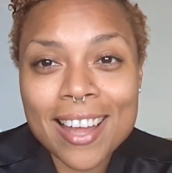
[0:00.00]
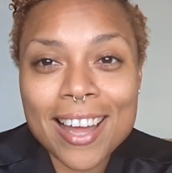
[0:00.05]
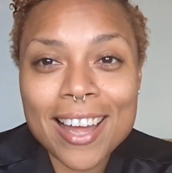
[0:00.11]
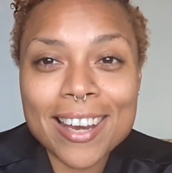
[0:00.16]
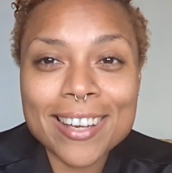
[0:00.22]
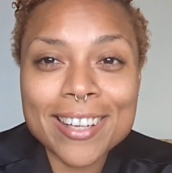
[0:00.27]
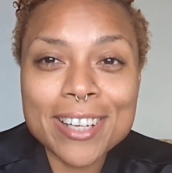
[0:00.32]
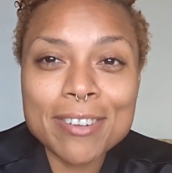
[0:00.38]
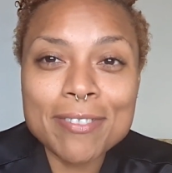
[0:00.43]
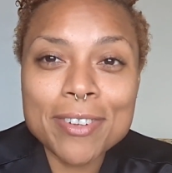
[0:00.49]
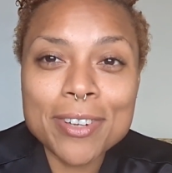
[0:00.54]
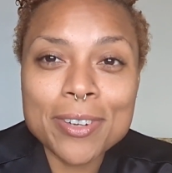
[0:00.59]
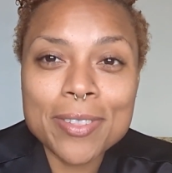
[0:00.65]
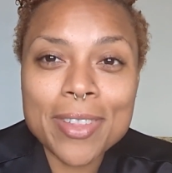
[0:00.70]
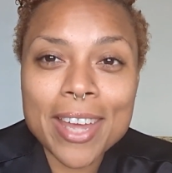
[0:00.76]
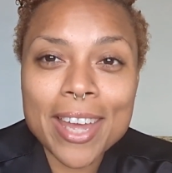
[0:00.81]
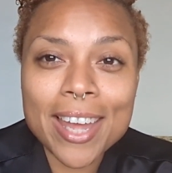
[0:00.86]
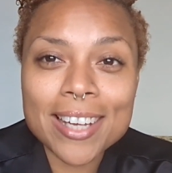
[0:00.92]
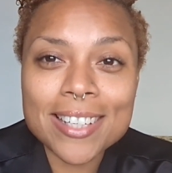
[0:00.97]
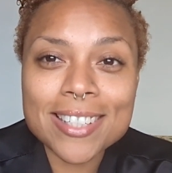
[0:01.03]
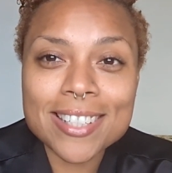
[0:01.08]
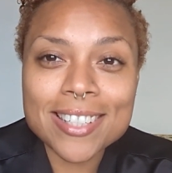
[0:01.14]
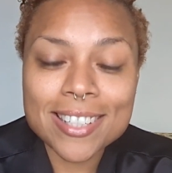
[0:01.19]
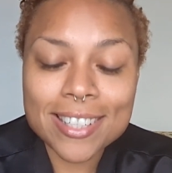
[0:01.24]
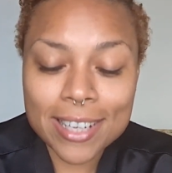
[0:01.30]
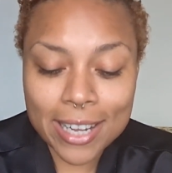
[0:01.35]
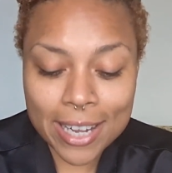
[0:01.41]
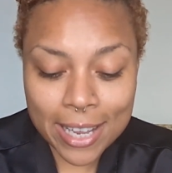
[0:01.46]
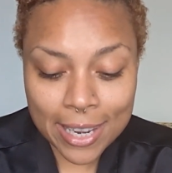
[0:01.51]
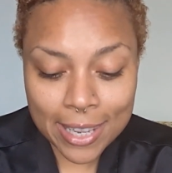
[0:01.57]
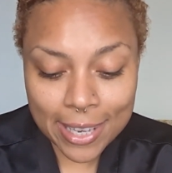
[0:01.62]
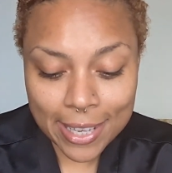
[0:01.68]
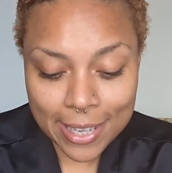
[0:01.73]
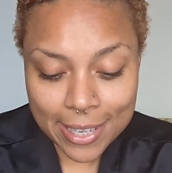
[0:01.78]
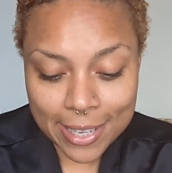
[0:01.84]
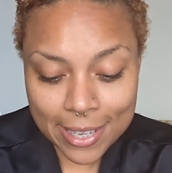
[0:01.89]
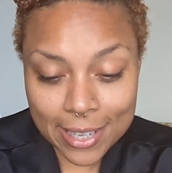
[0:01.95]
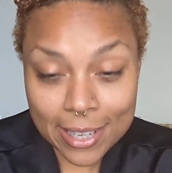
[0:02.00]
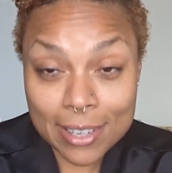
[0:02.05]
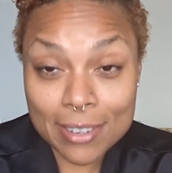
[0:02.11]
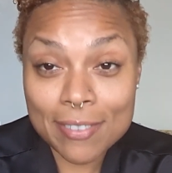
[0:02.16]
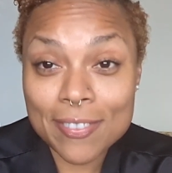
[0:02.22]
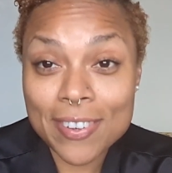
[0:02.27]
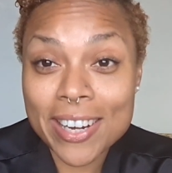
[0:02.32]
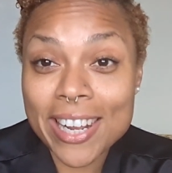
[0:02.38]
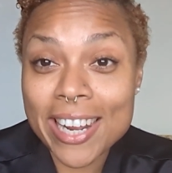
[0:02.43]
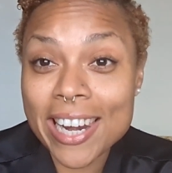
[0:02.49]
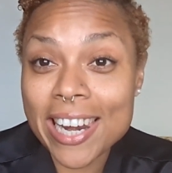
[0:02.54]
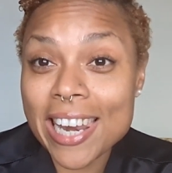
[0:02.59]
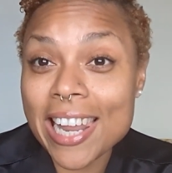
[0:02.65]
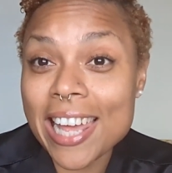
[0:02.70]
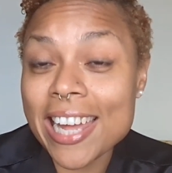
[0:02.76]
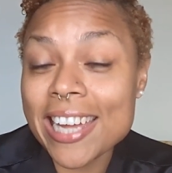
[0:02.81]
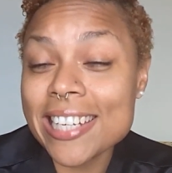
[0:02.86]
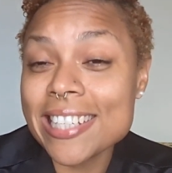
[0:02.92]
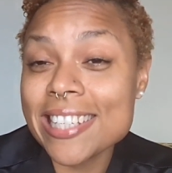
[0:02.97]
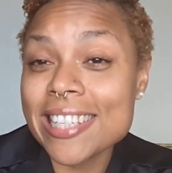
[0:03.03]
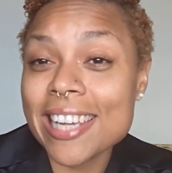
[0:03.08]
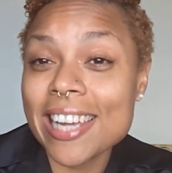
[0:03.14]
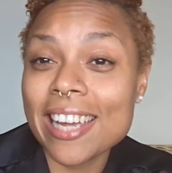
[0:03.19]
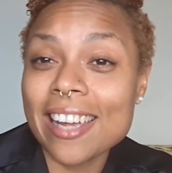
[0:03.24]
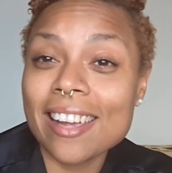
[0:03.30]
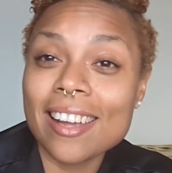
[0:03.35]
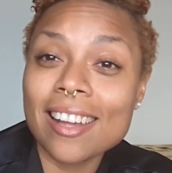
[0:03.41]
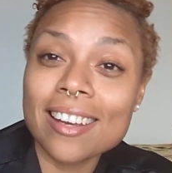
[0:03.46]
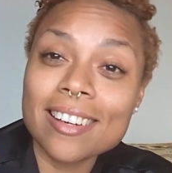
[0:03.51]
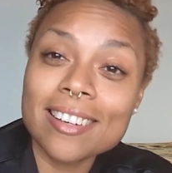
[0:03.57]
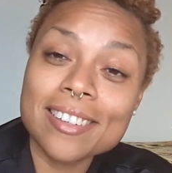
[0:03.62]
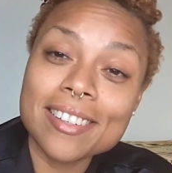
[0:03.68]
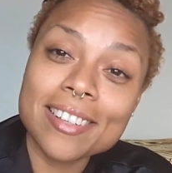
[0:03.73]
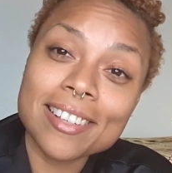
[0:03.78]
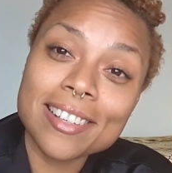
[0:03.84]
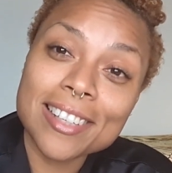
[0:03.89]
I leave you that in love and in light and